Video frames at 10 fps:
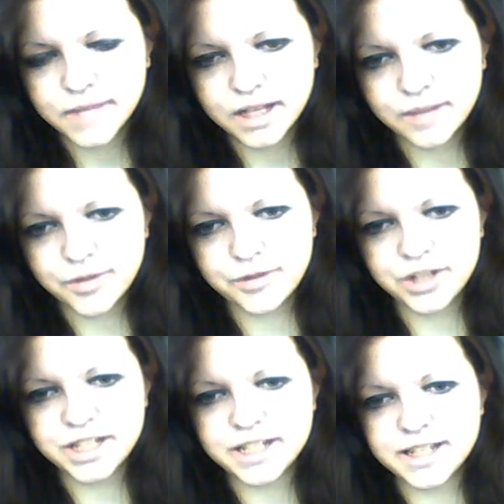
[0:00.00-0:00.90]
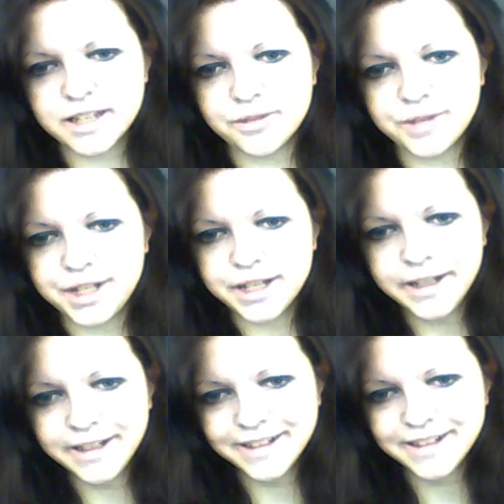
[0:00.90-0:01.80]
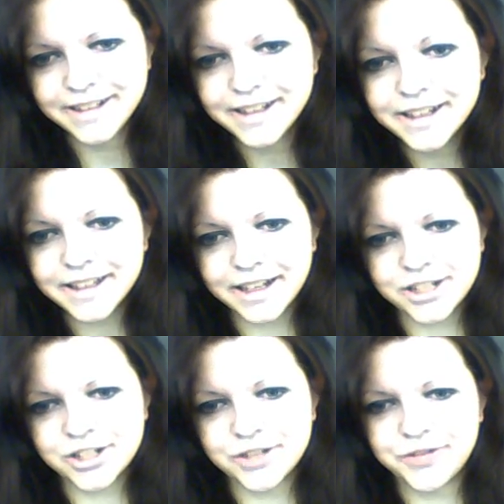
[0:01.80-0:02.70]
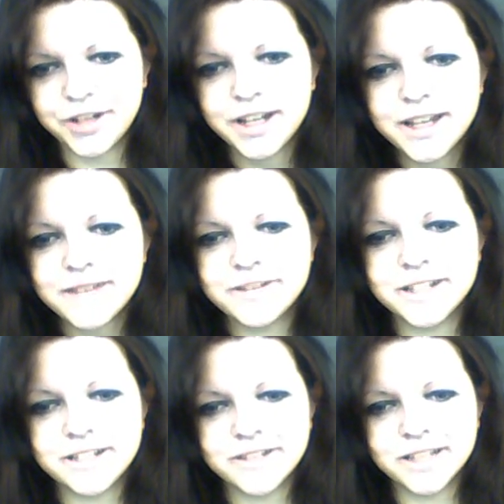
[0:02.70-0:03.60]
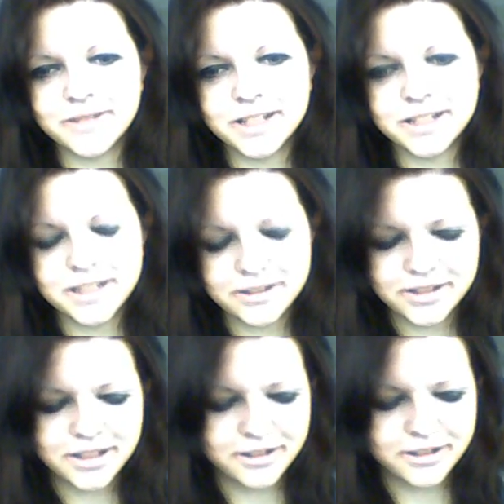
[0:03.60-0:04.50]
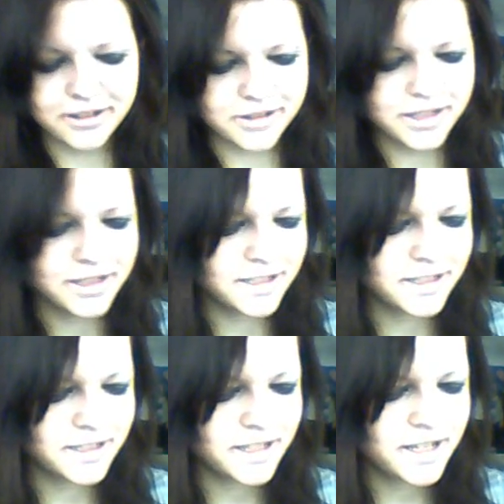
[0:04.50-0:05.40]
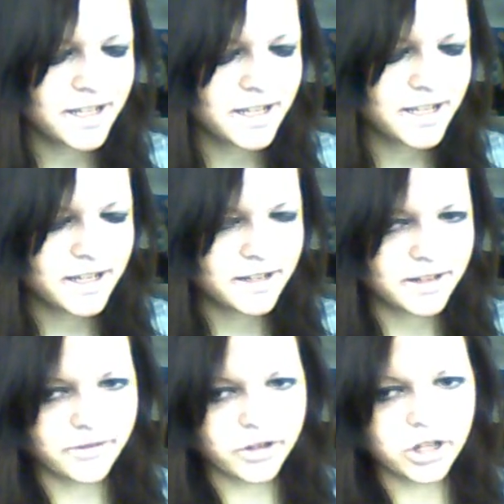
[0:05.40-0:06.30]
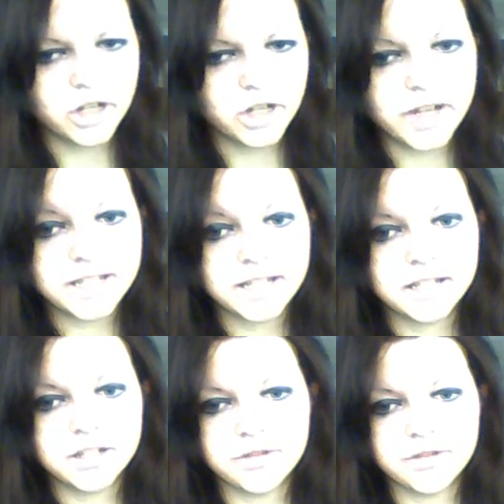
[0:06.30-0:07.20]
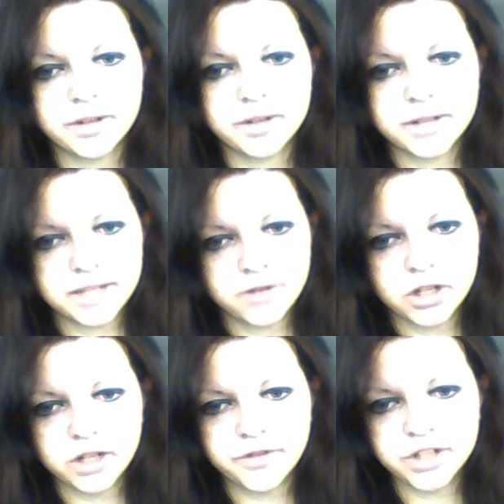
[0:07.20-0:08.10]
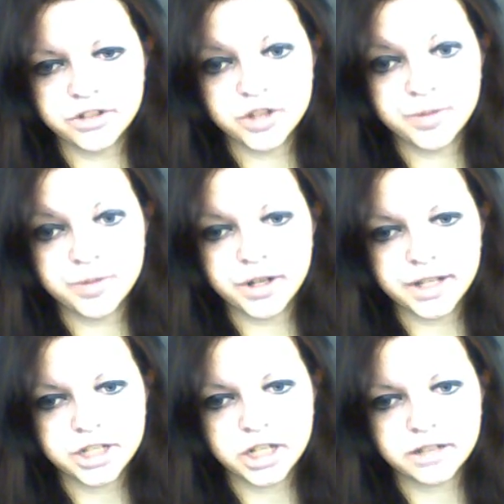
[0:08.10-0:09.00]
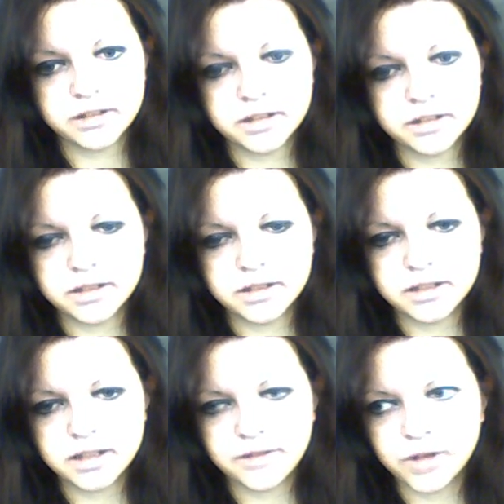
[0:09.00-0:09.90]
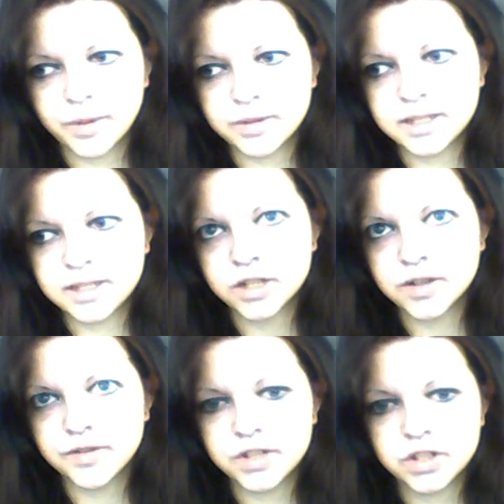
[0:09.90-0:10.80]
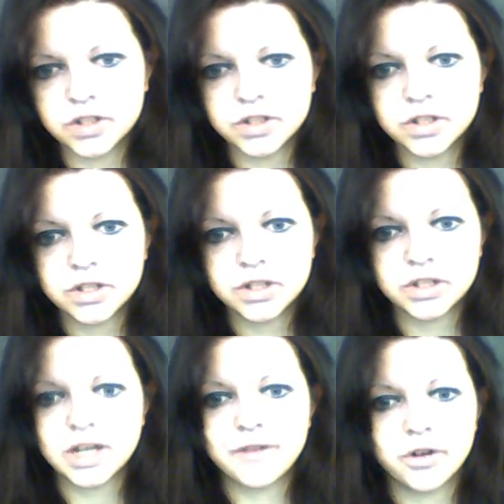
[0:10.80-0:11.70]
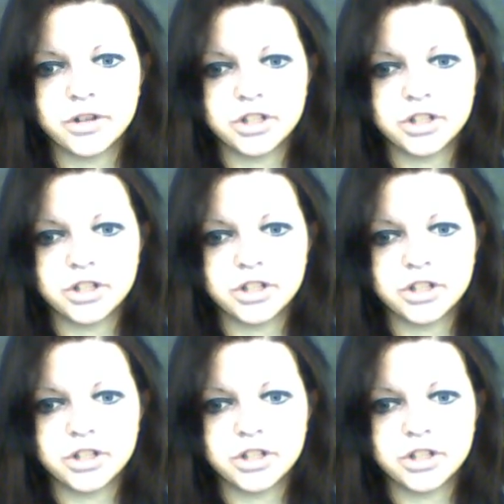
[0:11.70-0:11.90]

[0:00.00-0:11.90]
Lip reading: I'm 3 days into the week that I should have been doing them in, so it's not good. I've got a lot of editing to do as well, because I've got a lot of videos to put on that channel, and I've got about 6 of the videos that I've already